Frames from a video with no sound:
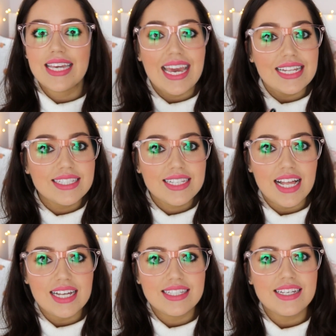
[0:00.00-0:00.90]
kids
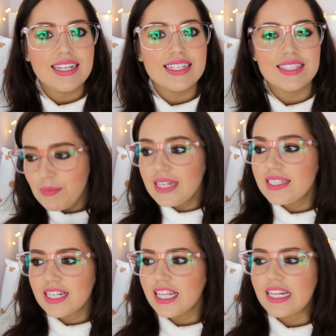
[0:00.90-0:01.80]
glasses,
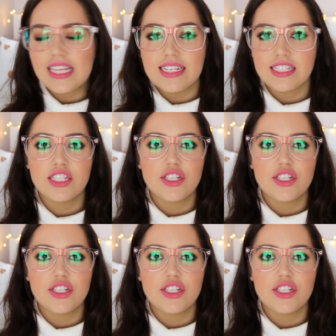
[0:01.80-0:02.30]
basically glasses